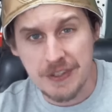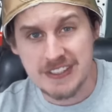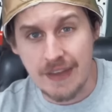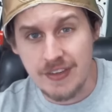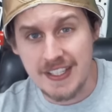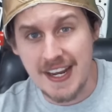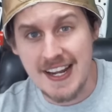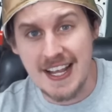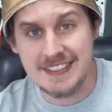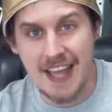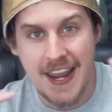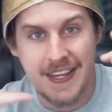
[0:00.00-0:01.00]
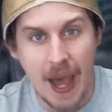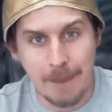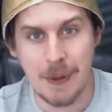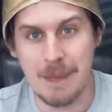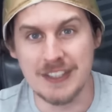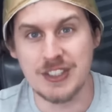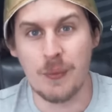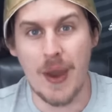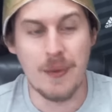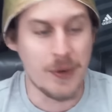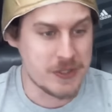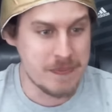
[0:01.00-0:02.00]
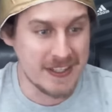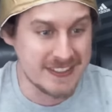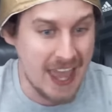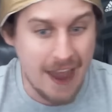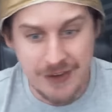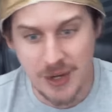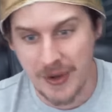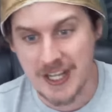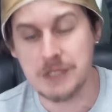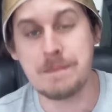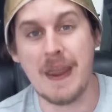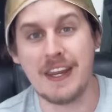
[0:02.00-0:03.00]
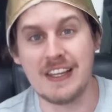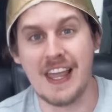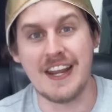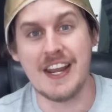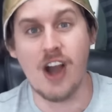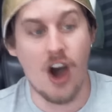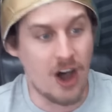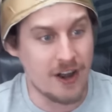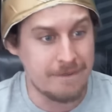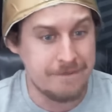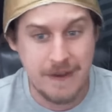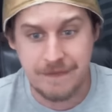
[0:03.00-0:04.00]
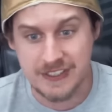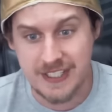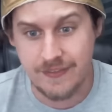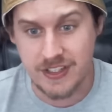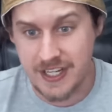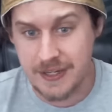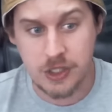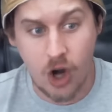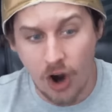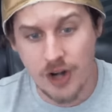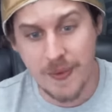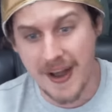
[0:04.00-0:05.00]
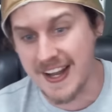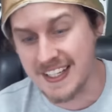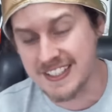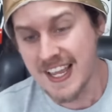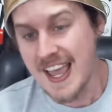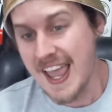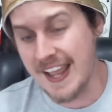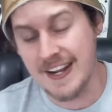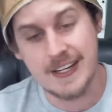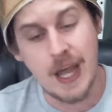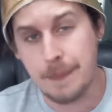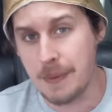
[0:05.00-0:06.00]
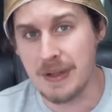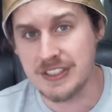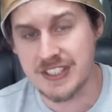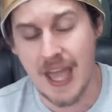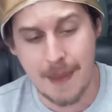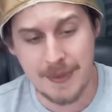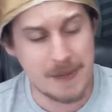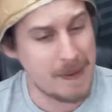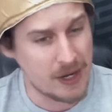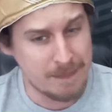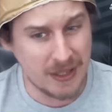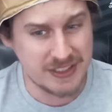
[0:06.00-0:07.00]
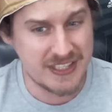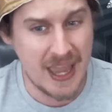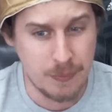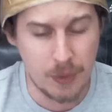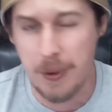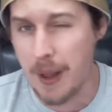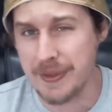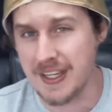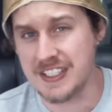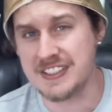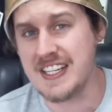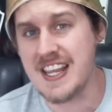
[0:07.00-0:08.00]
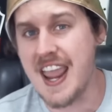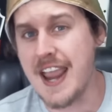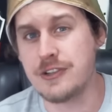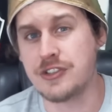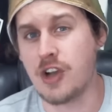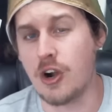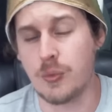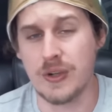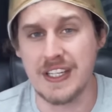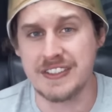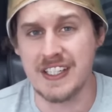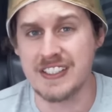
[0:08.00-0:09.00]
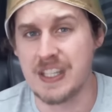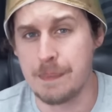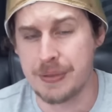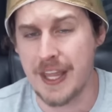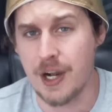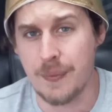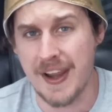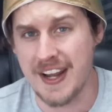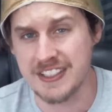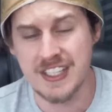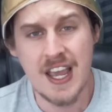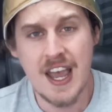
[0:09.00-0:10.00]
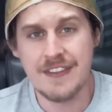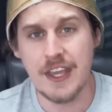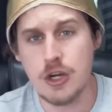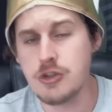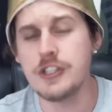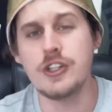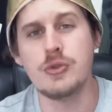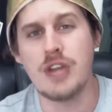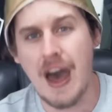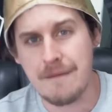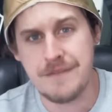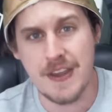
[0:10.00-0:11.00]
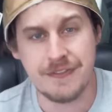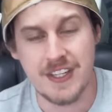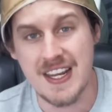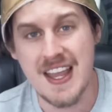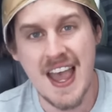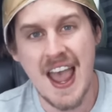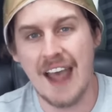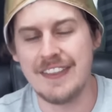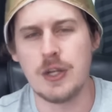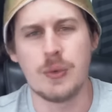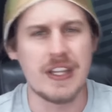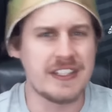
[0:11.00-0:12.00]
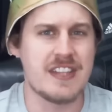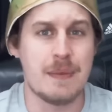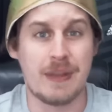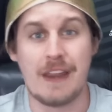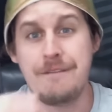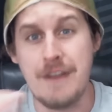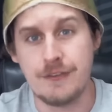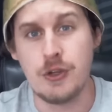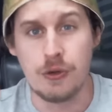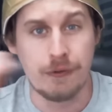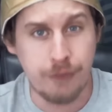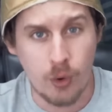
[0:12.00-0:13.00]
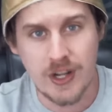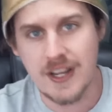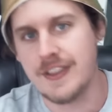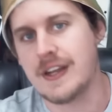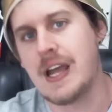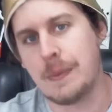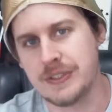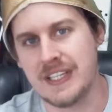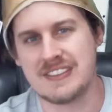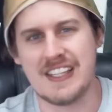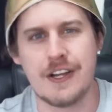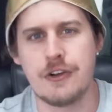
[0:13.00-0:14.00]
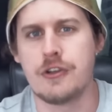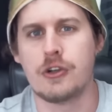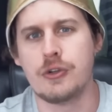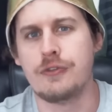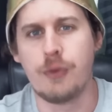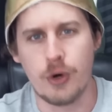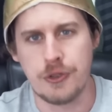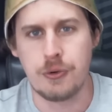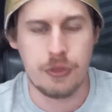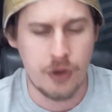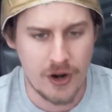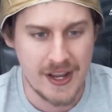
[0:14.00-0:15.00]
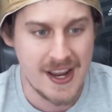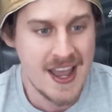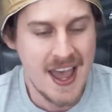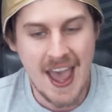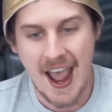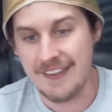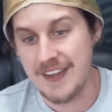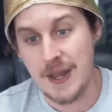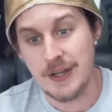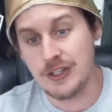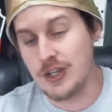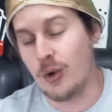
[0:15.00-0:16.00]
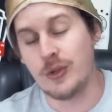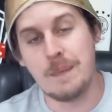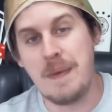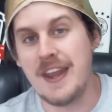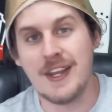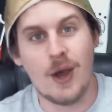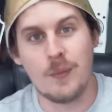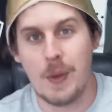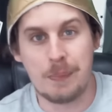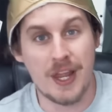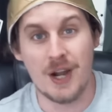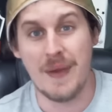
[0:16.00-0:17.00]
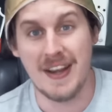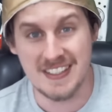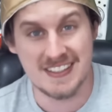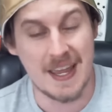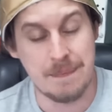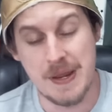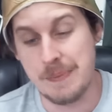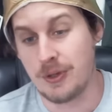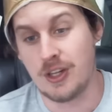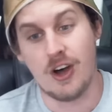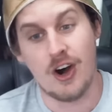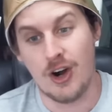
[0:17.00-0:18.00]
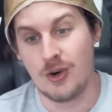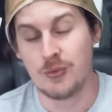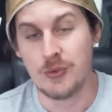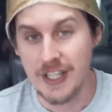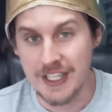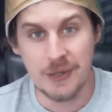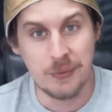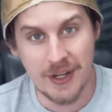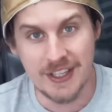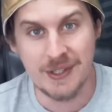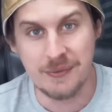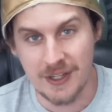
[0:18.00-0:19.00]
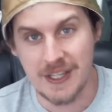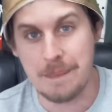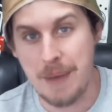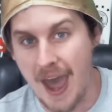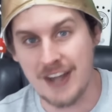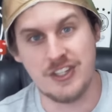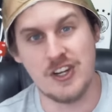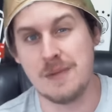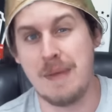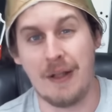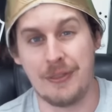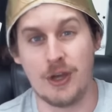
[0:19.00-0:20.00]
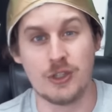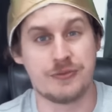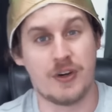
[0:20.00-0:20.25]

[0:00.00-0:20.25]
FIFA 17 is a couple months away, which means everyone is speculating on FIFA 17 card ratings. In a couple months' time, in about a month's time, we're probably going to see EA start releasing some player ratings. They usually do top 50 and then release them like 50 through 40, and then a couple days later, they'll do 40 through 30. And then, you know, depending on what player ratings get, people are really, really, really passionate about those.